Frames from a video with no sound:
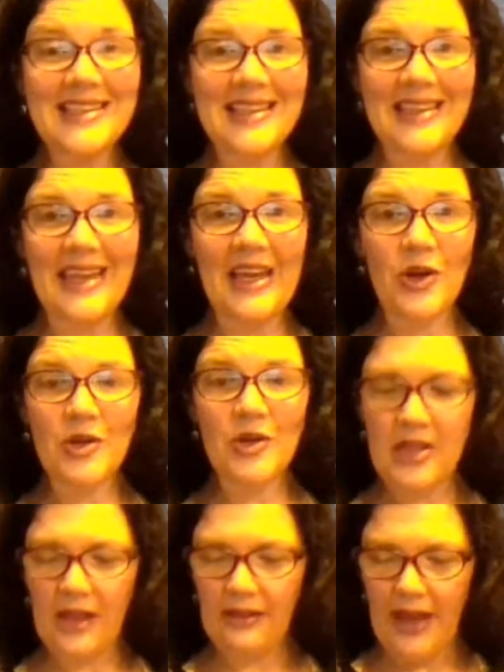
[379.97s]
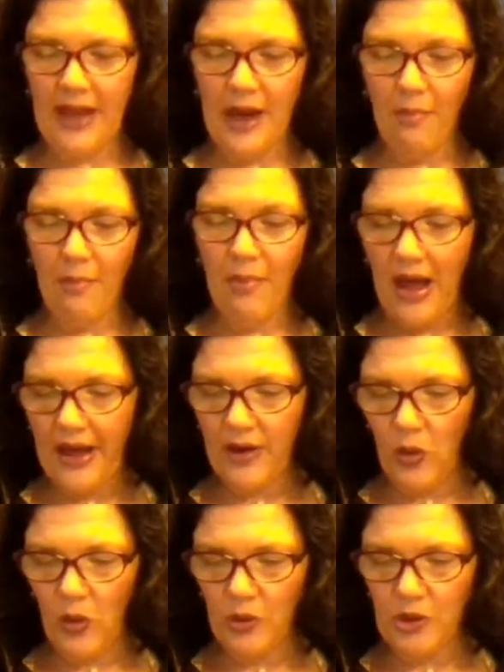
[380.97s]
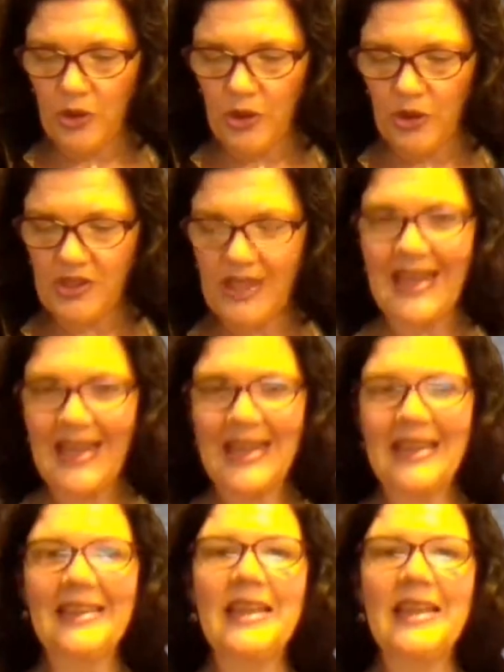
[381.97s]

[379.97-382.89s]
Insulators, like pot holders,